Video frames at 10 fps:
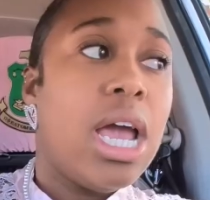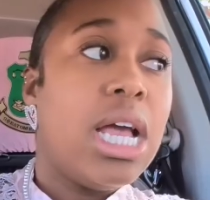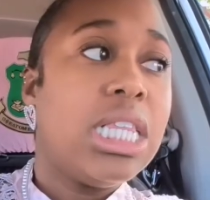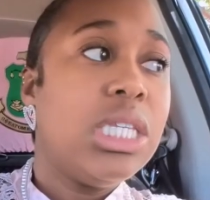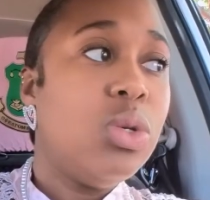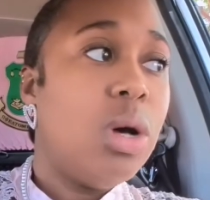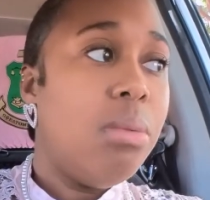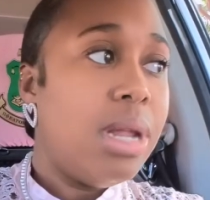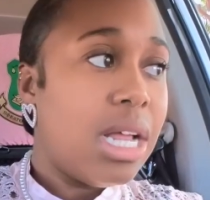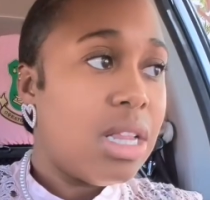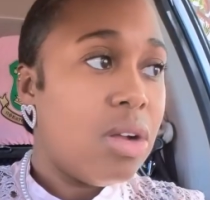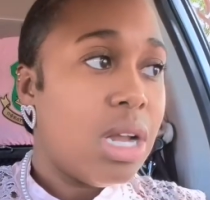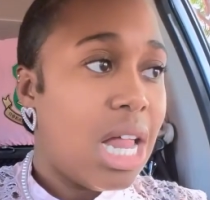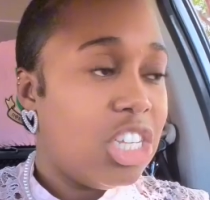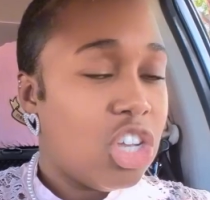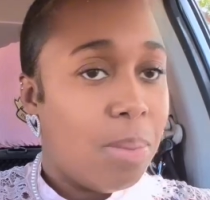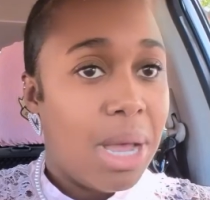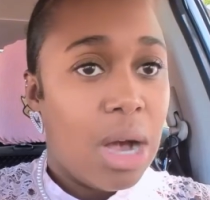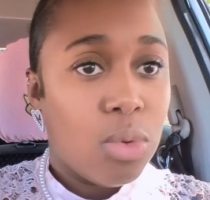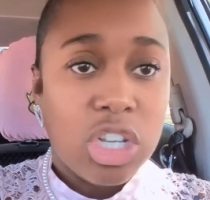and to update their knowledge
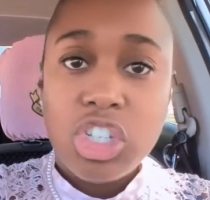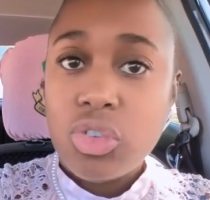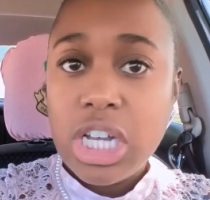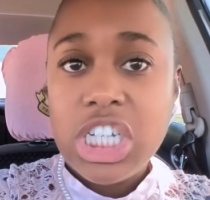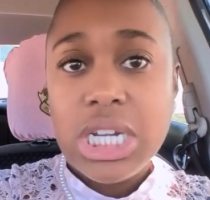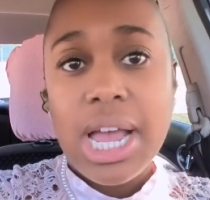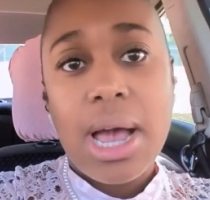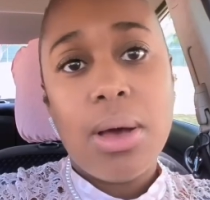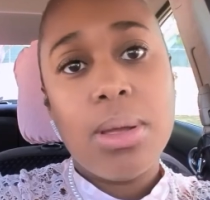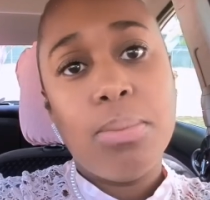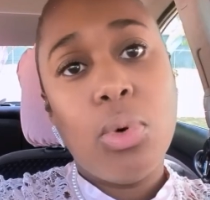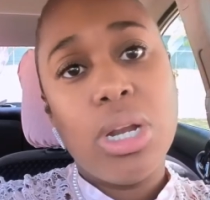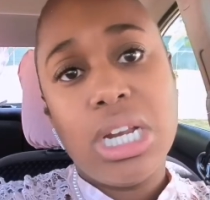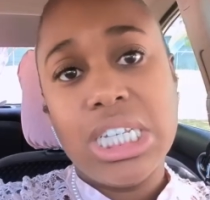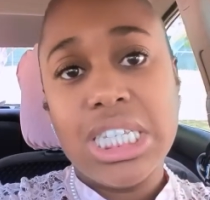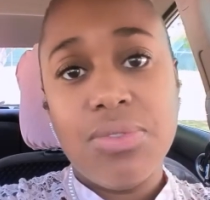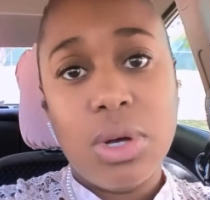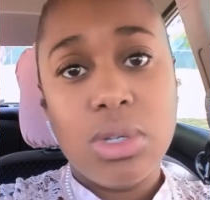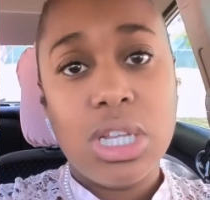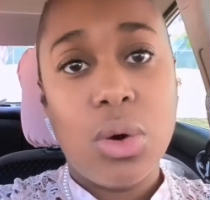about registration and how important it is to
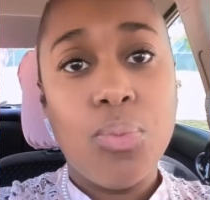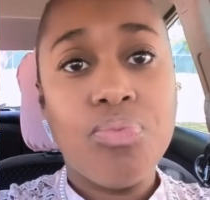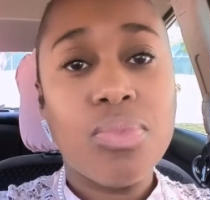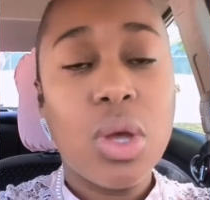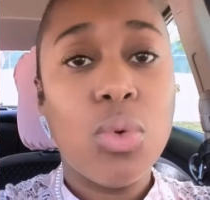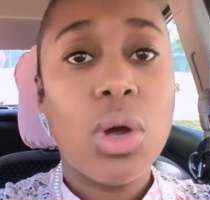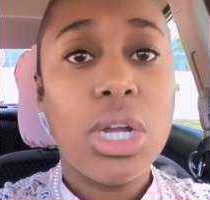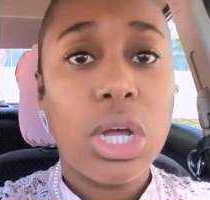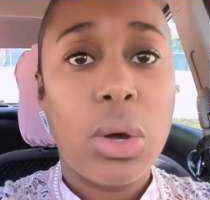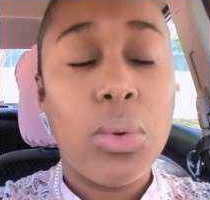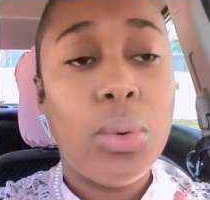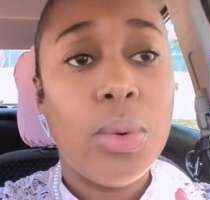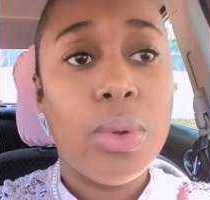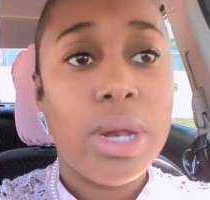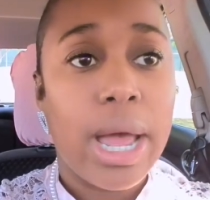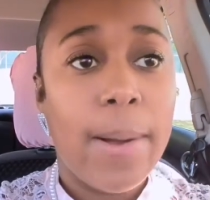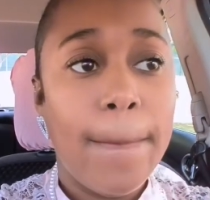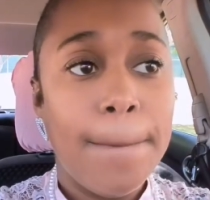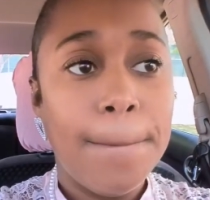vote. So we're going to go now.